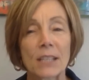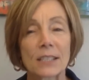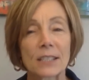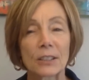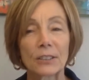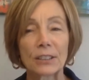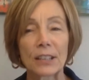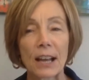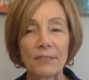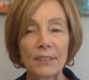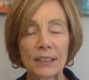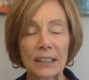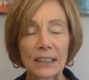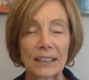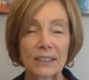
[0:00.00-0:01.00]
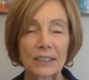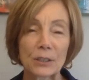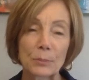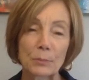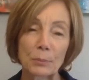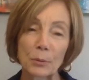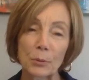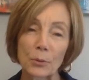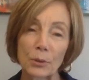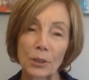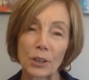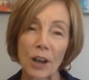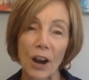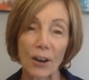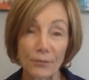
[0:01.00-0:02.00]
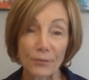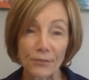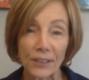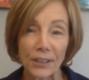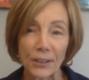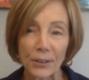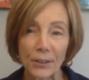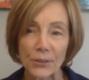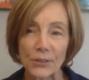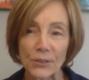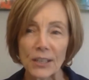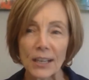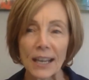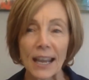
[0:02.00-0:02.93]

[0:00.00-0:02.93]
to lovingly explore our fears